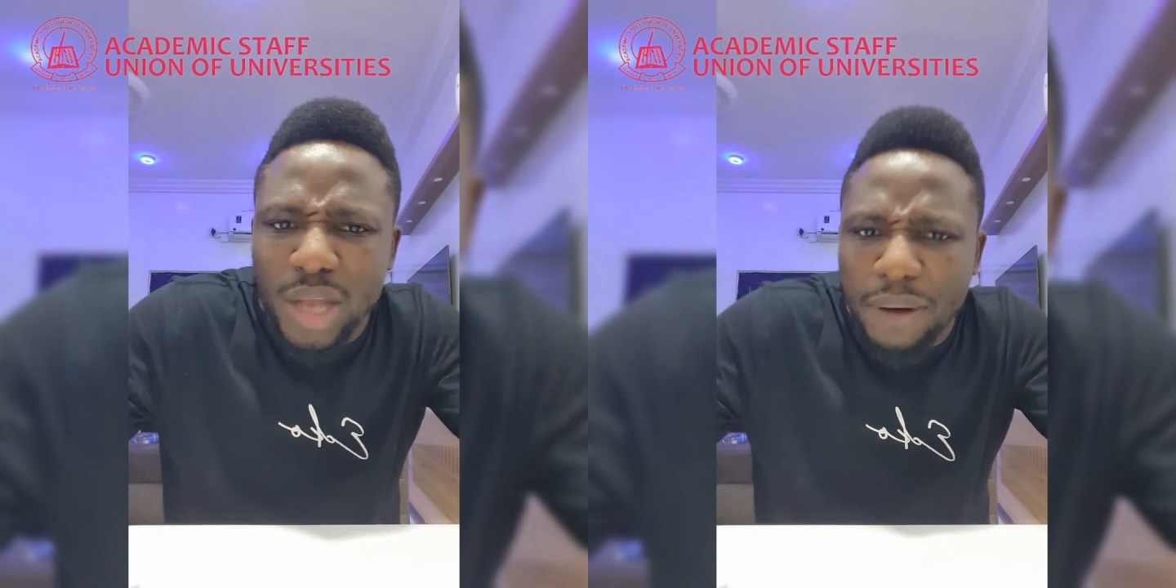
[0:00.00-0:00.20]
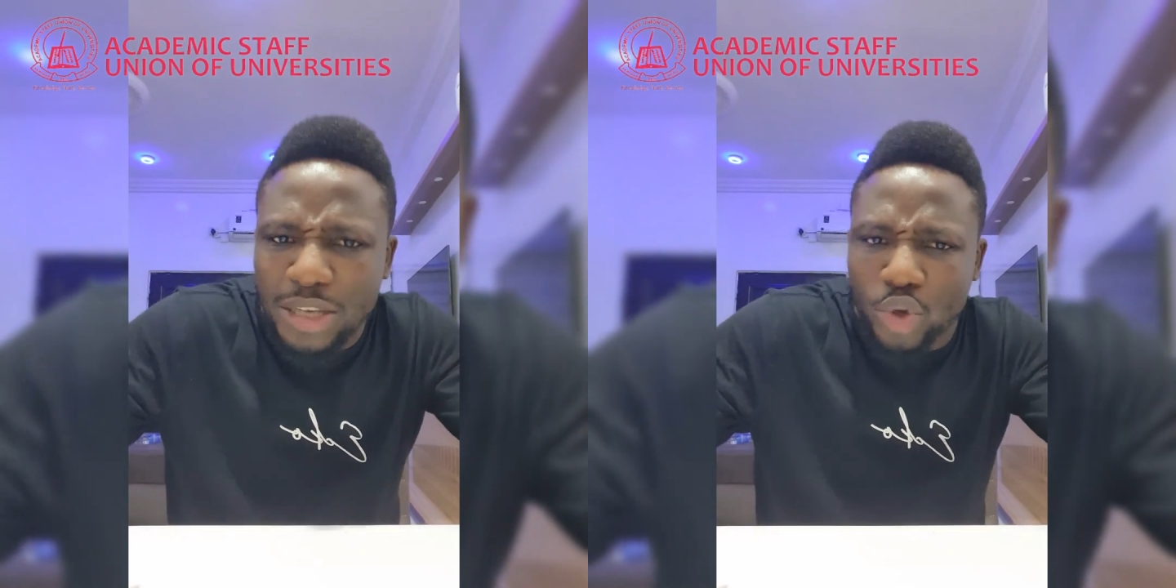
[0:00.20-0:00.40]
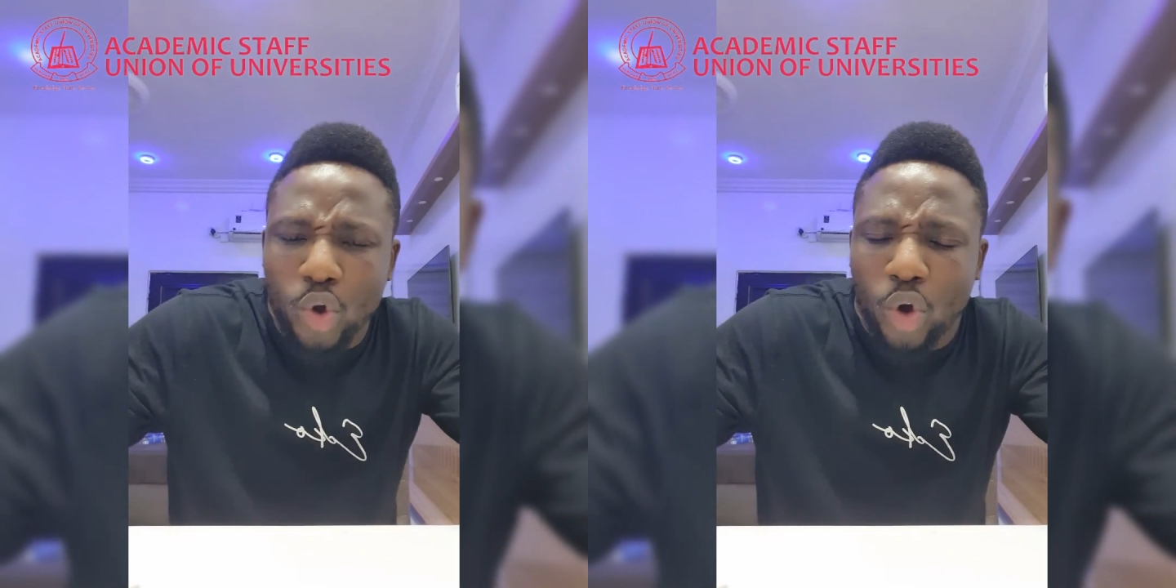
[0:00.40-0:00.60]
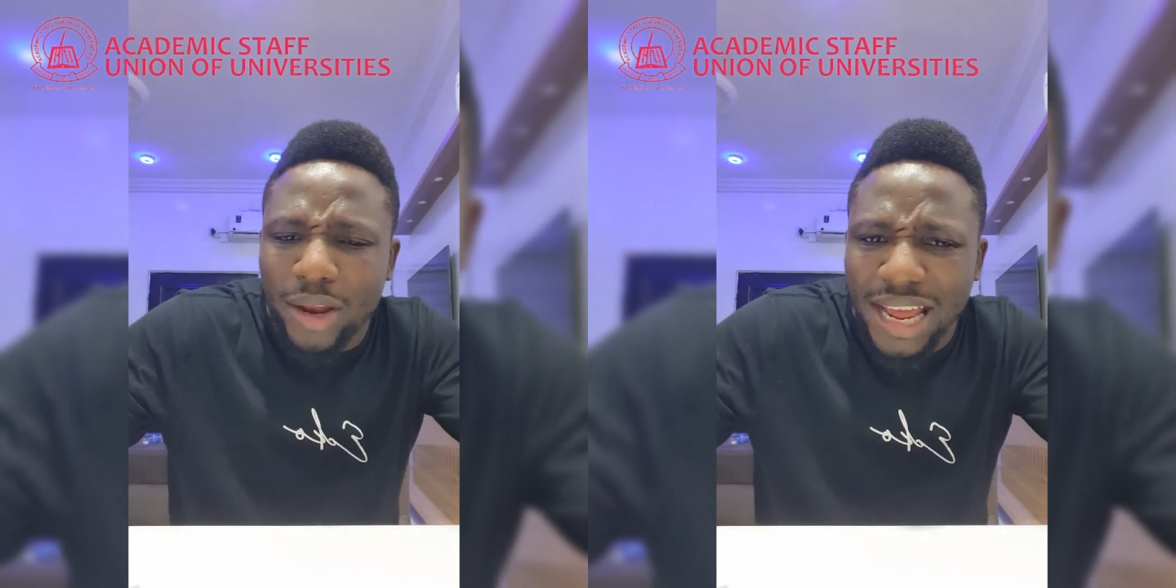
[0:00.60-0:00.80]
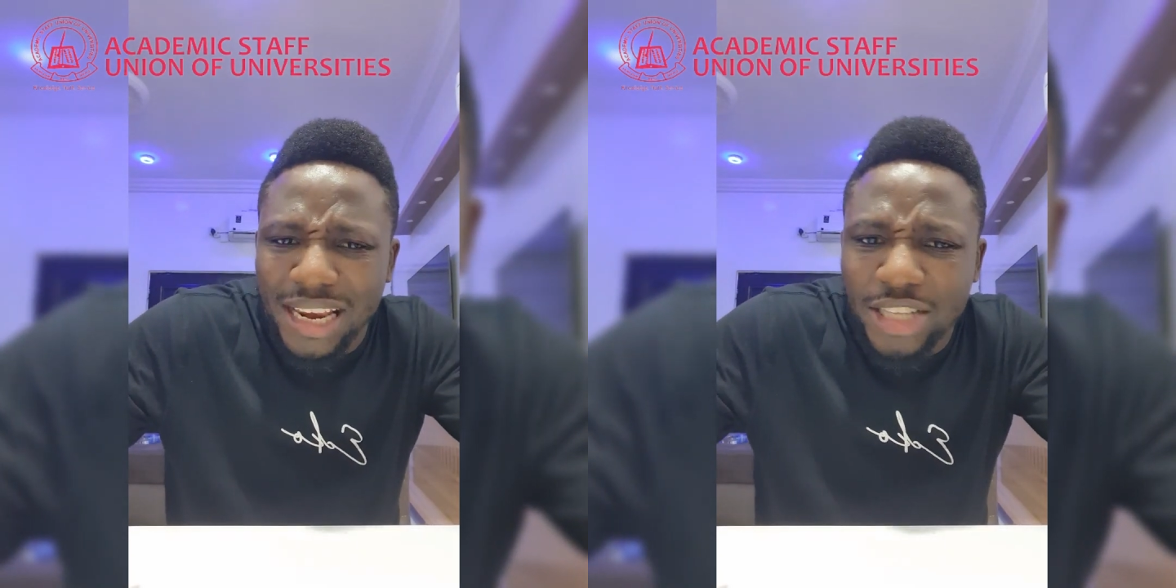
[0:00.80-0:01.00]
with our
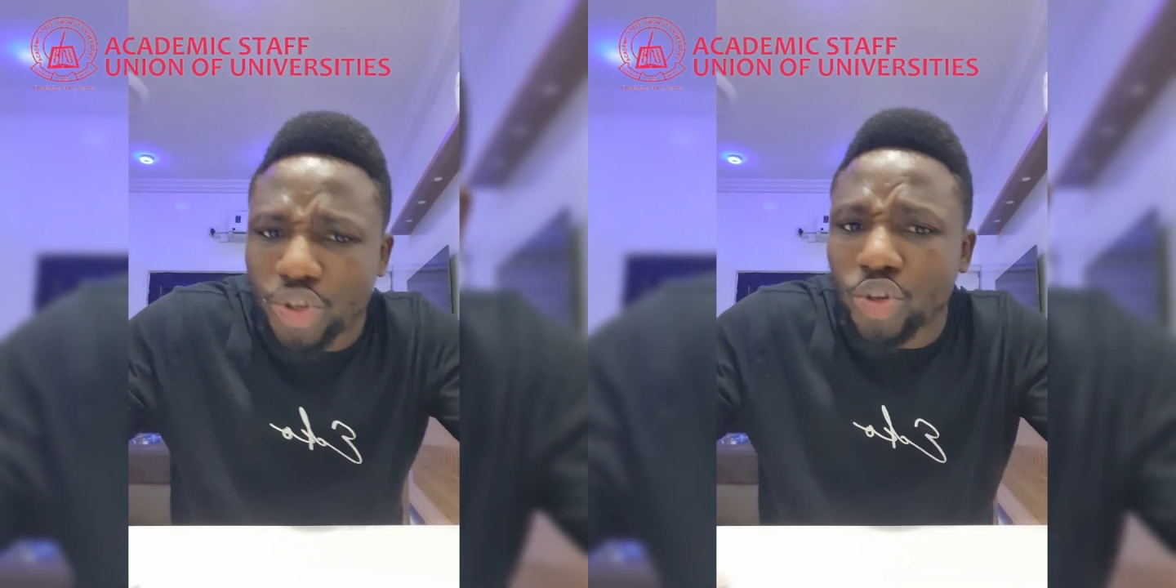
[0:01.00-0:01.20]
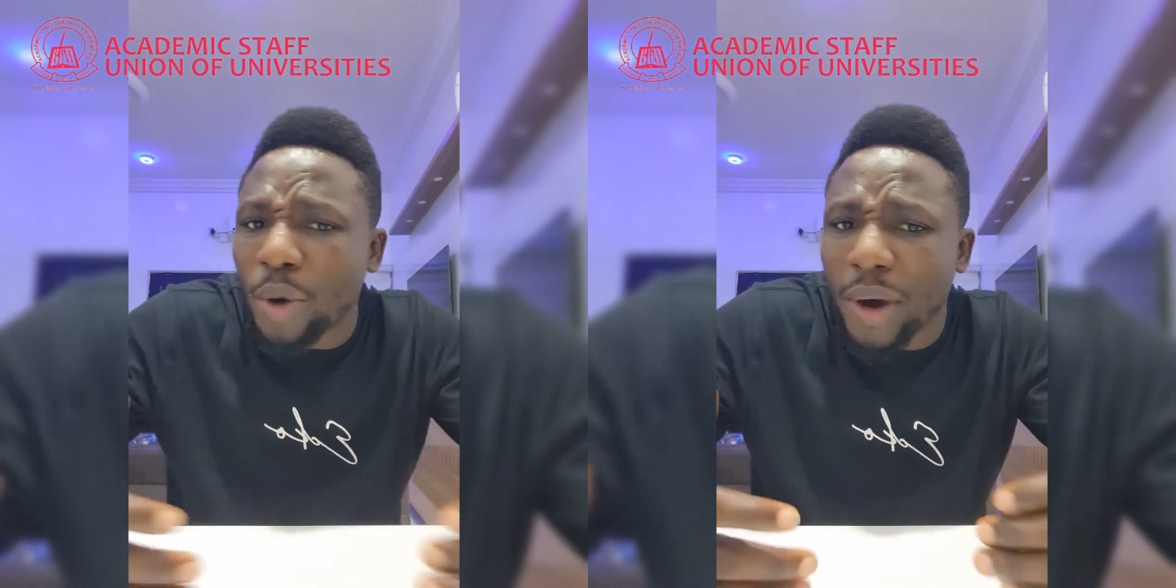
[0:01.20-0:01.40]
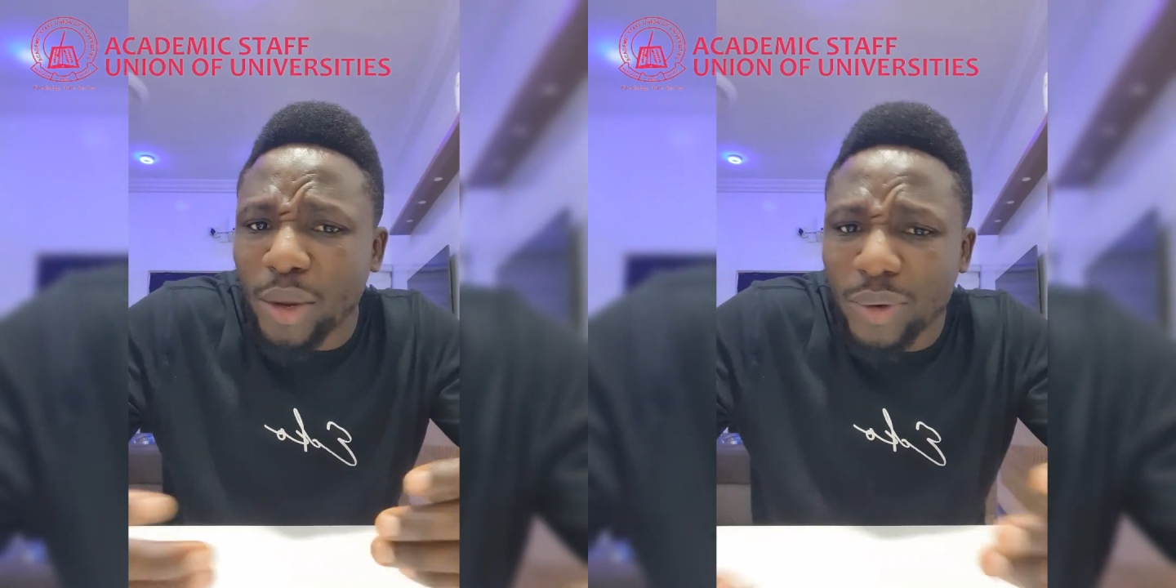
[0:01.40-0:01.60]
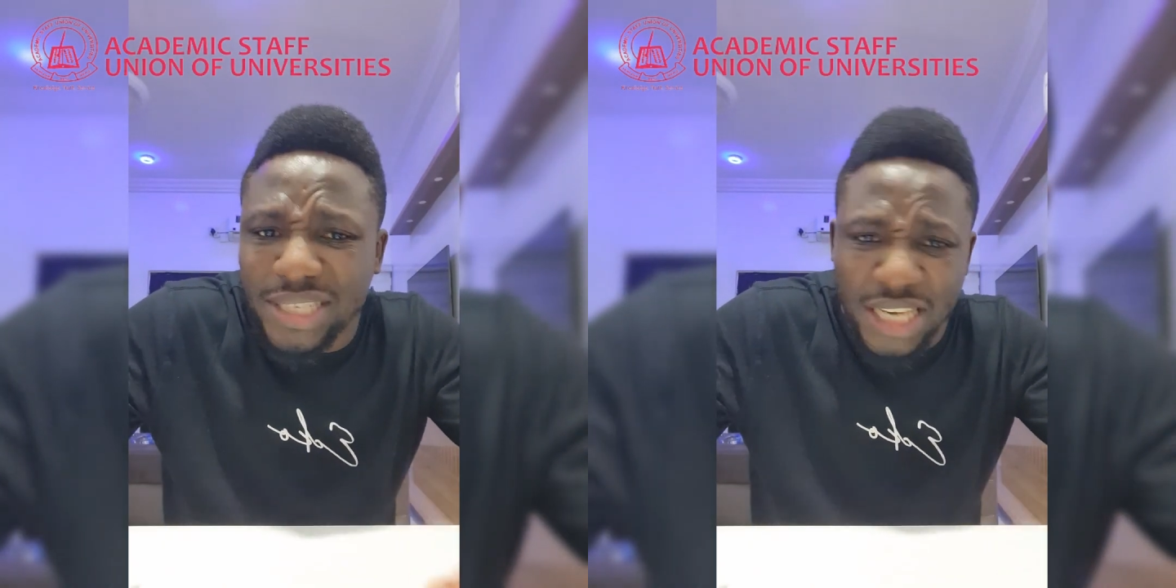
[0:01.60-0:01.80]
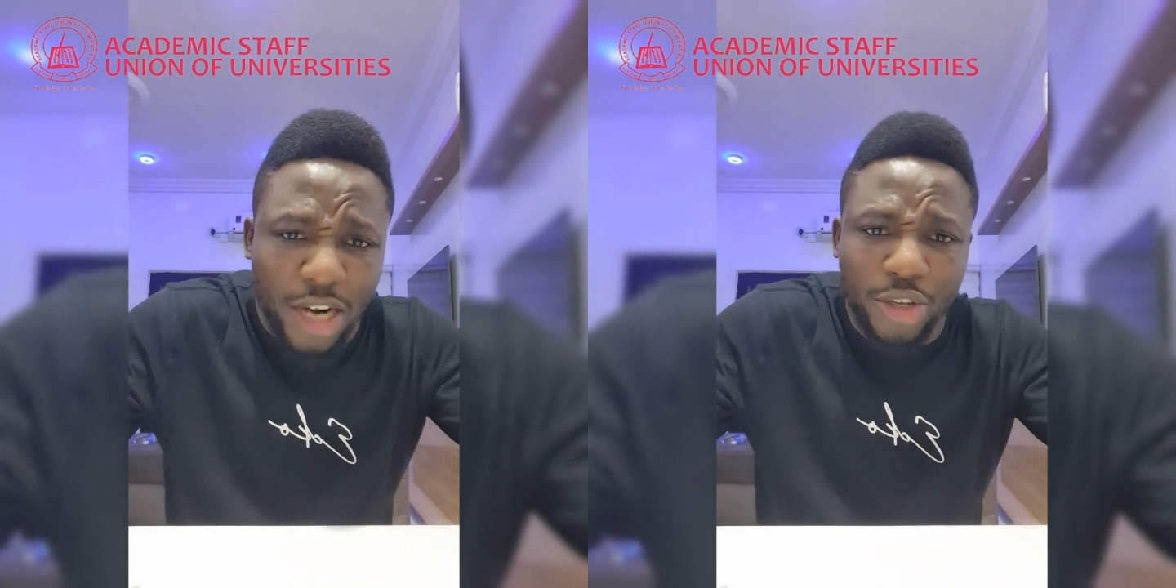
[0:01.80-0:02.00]
so-called elites. You know what they will
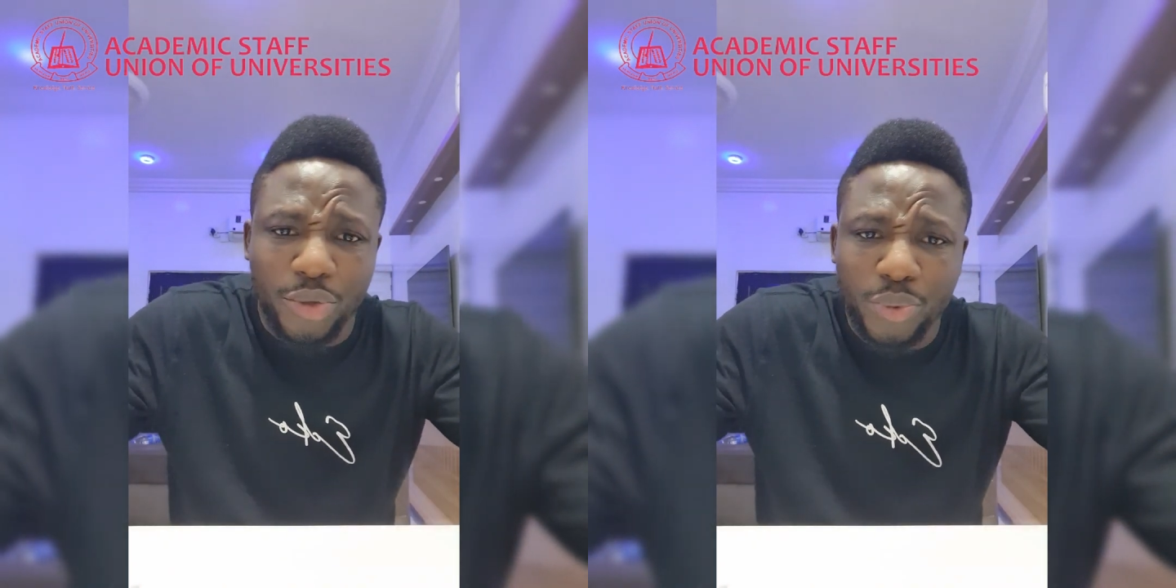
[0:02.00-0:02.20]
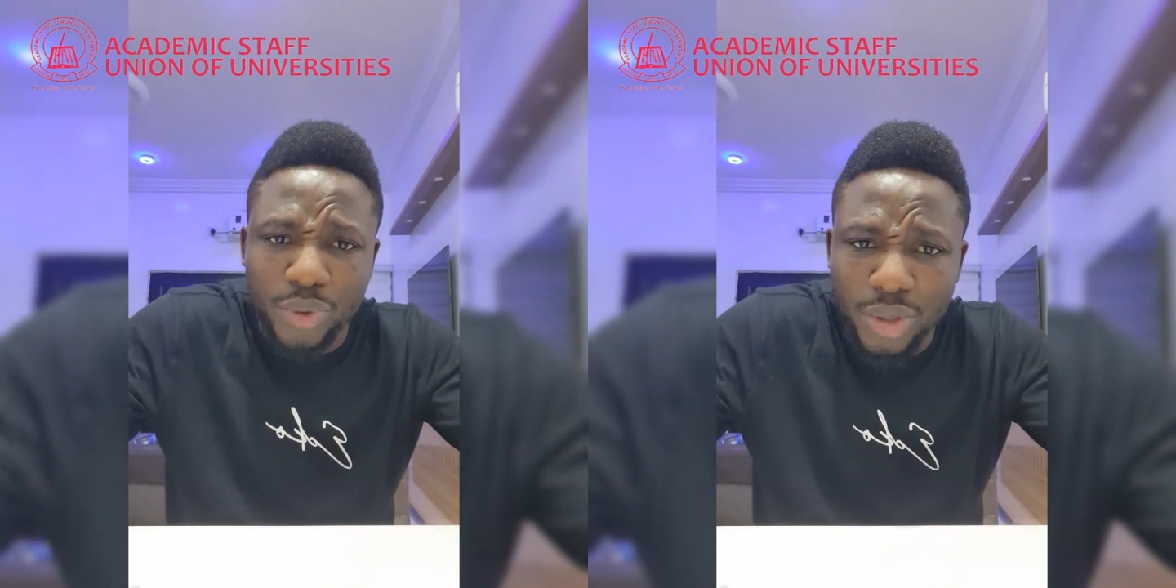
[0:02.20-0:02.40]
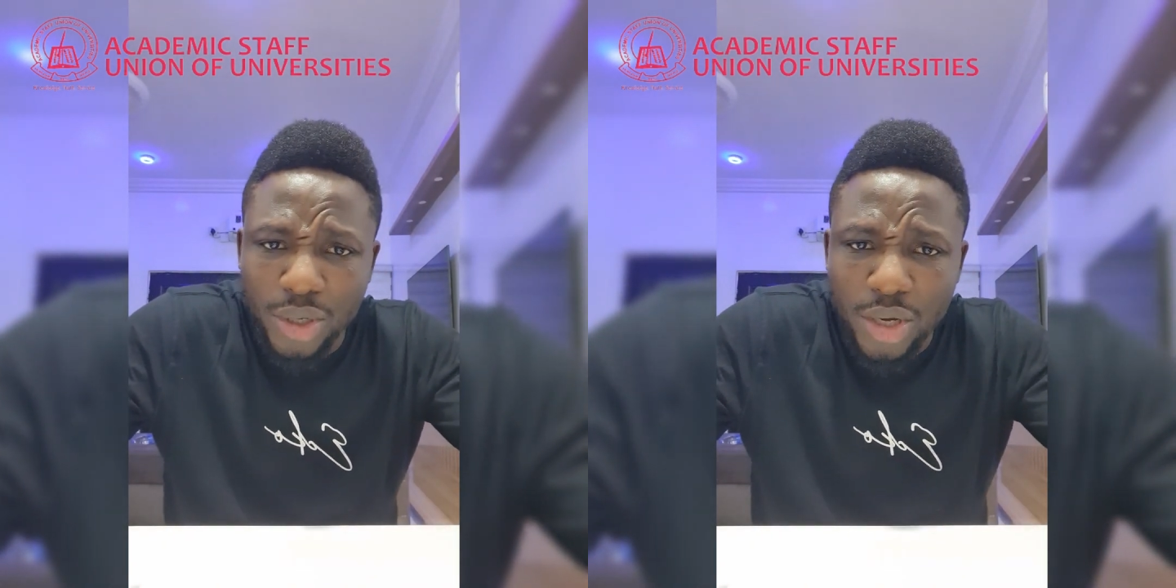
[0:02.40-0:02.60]
tell you?